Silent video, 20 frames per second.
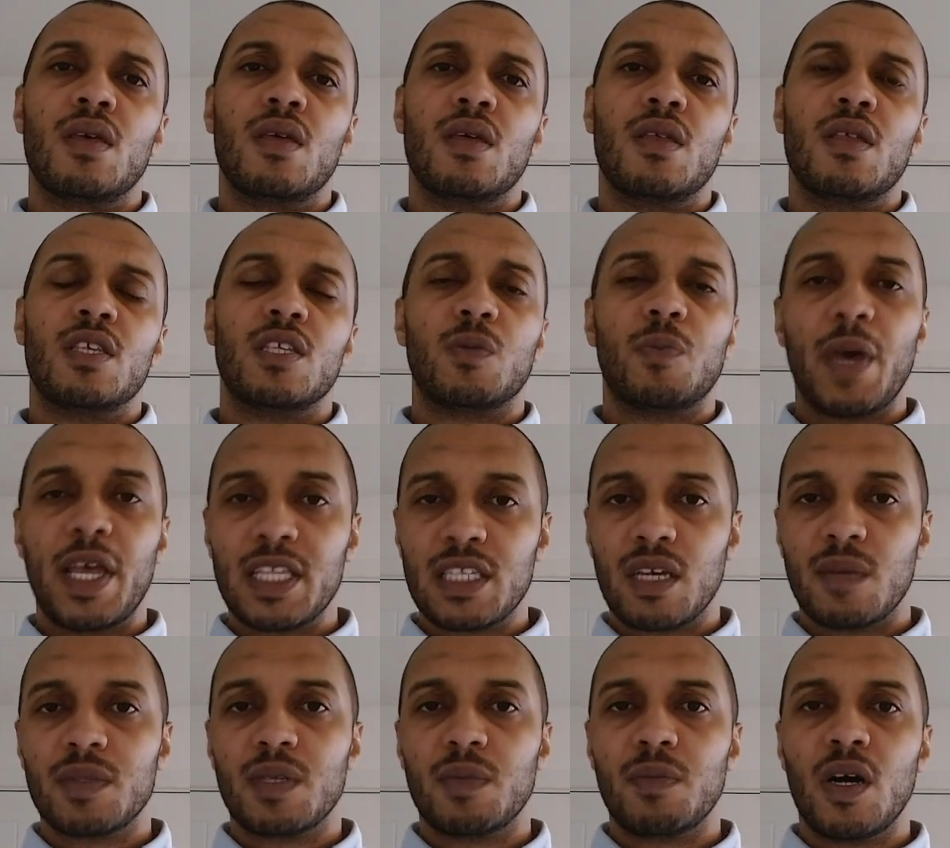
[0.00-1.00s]
There's pent
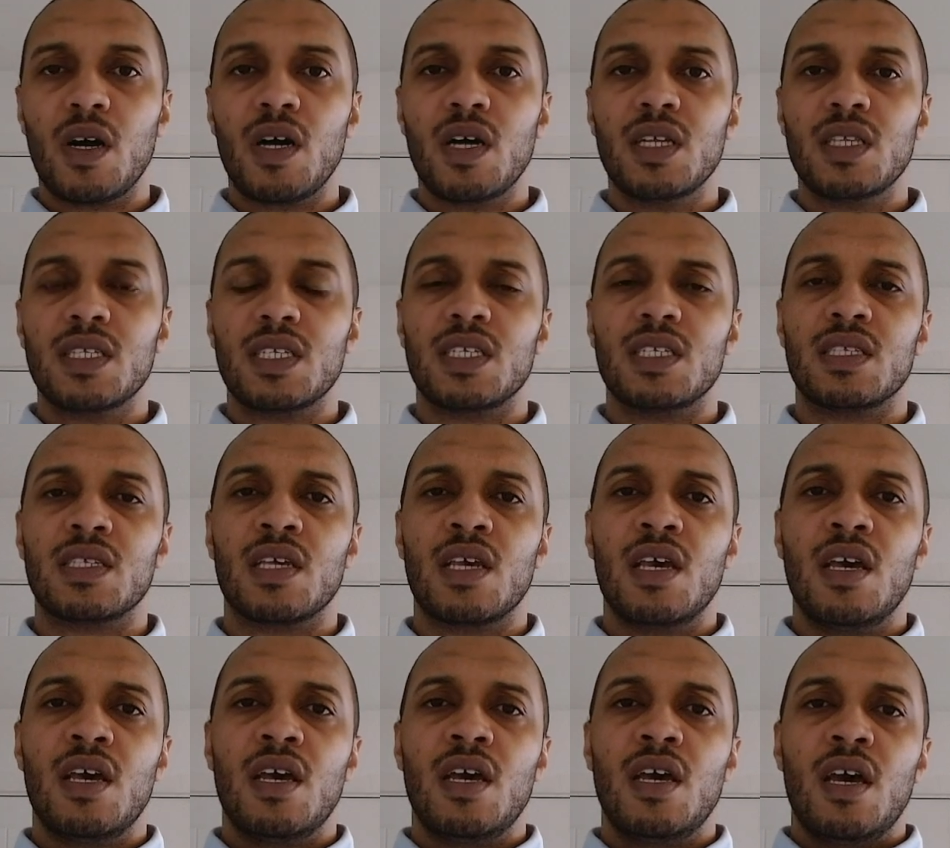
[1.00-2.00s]
up demand and
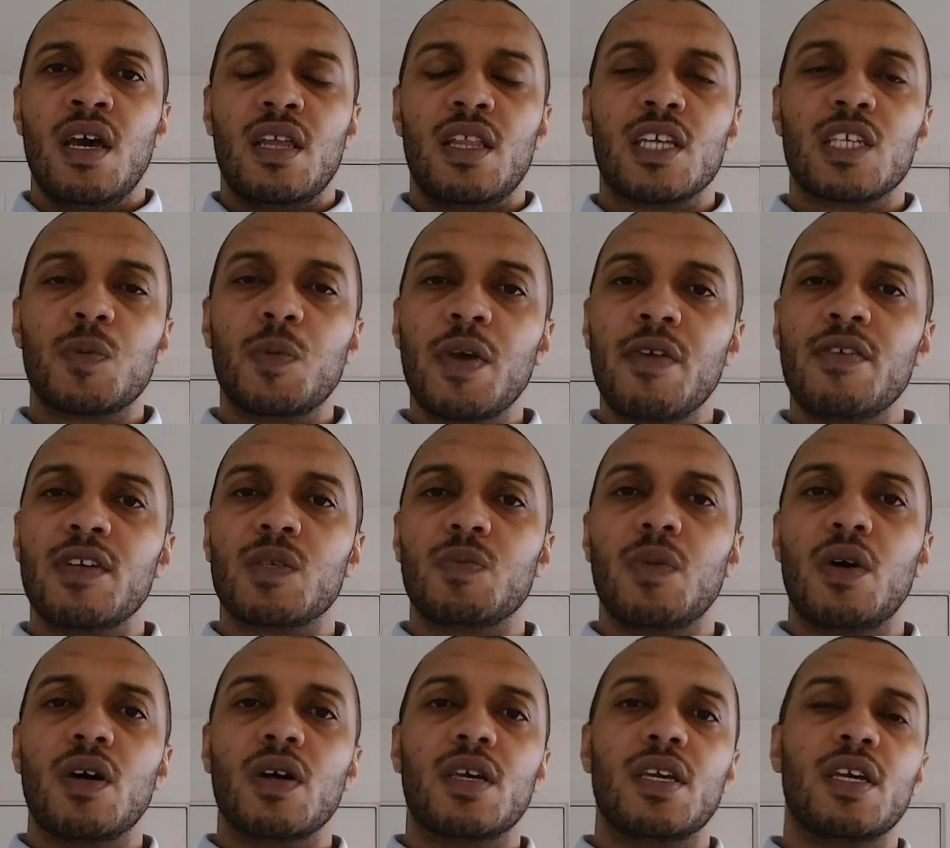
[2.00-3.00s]
an experienced
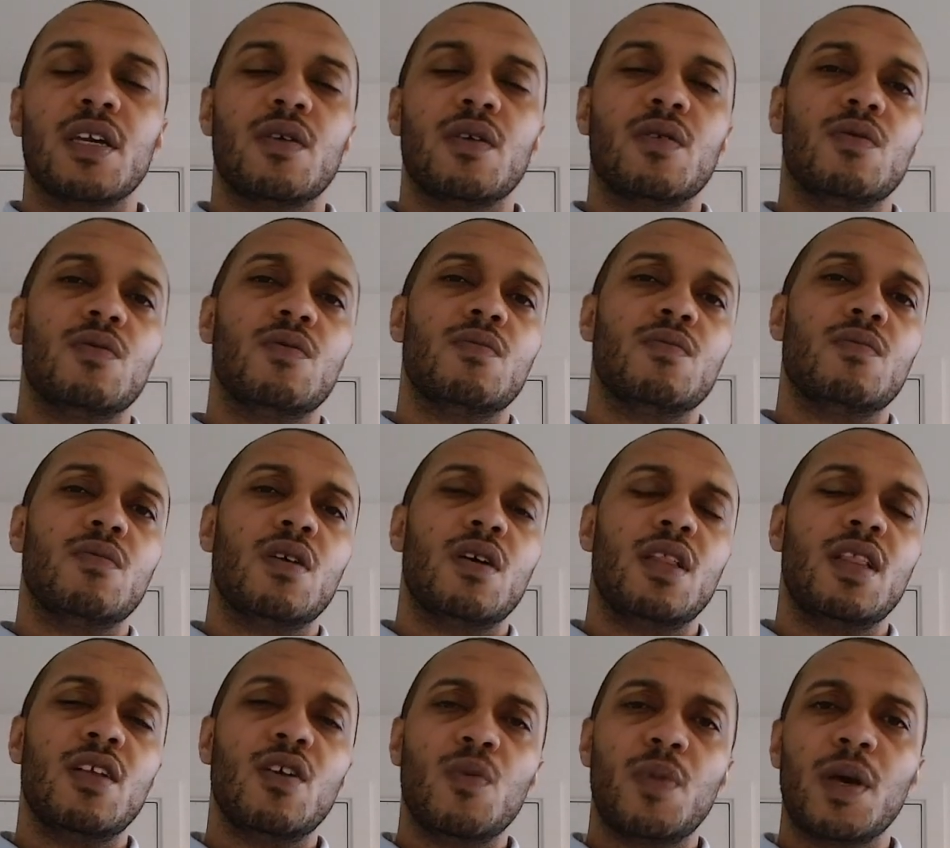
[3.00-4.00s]
market a
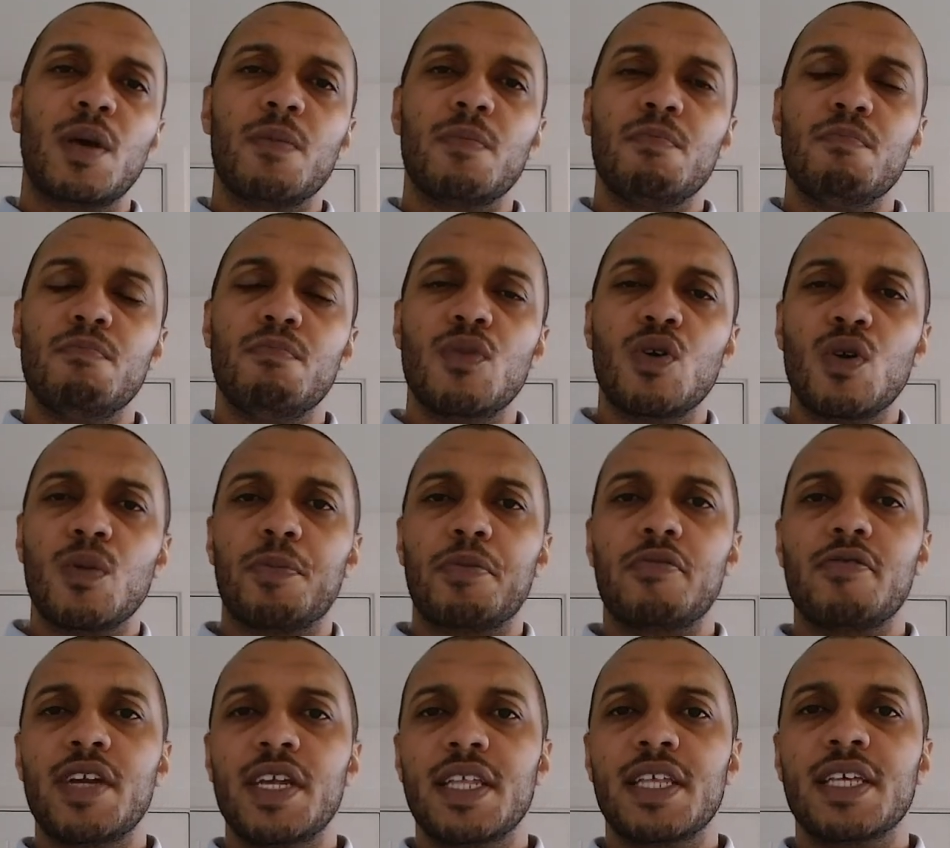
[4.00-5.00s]
little bit more
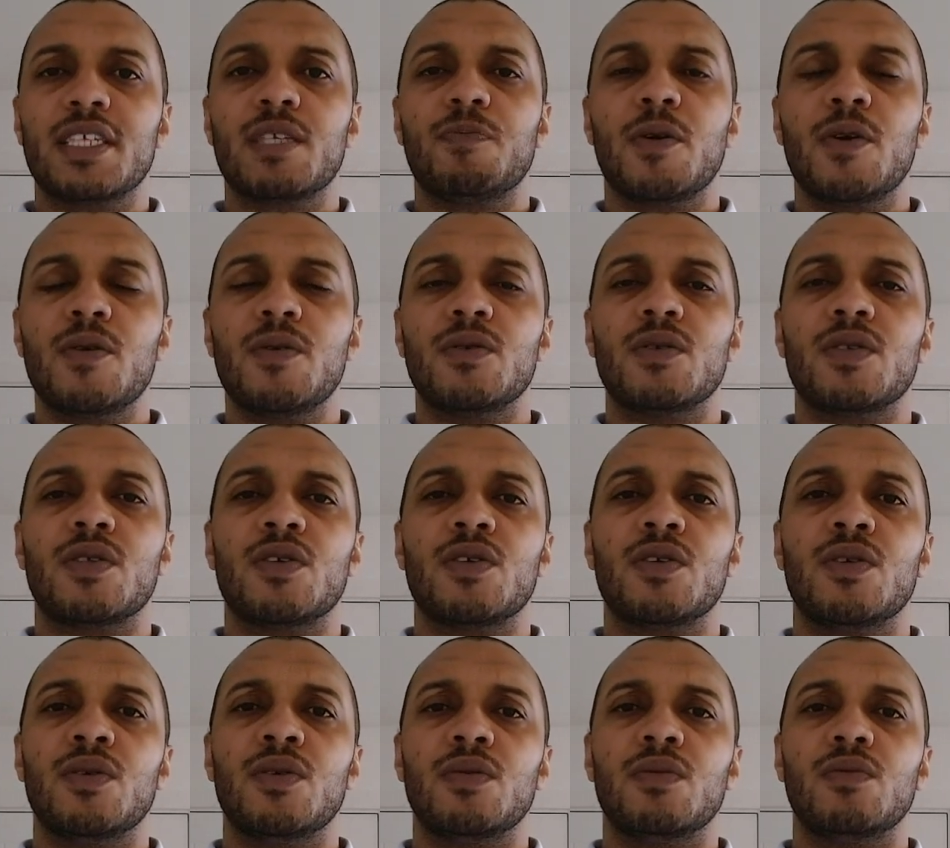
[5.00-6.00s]
predisposed
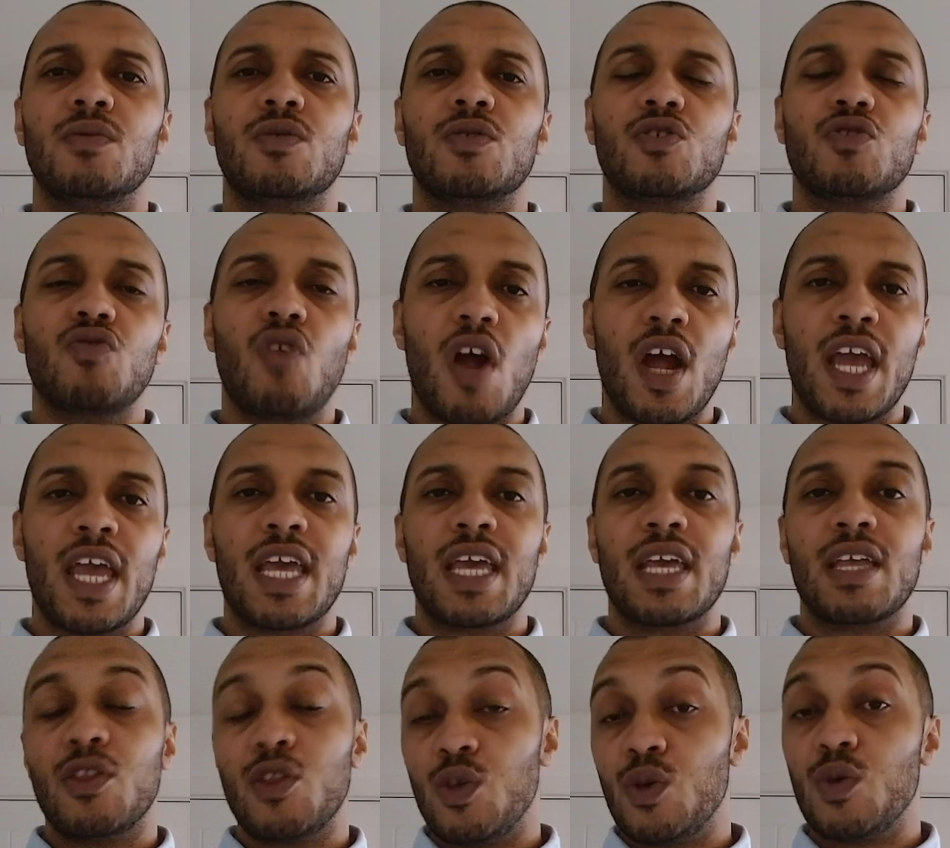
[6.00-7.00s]
to
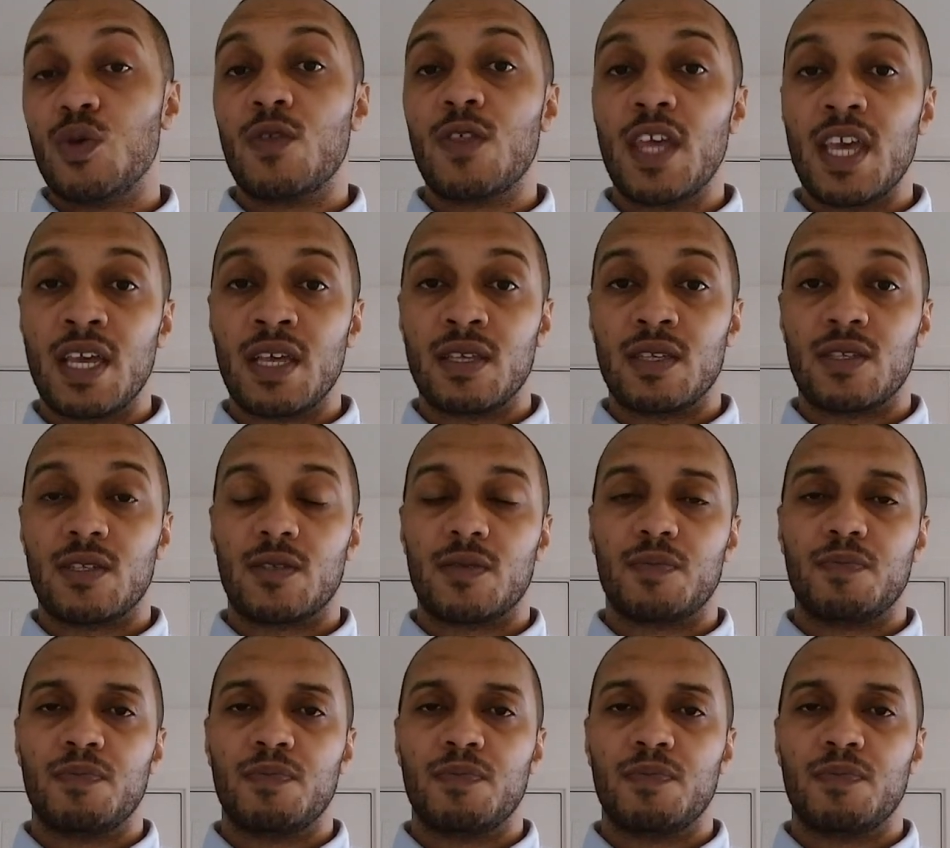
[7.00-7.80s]
trying new things.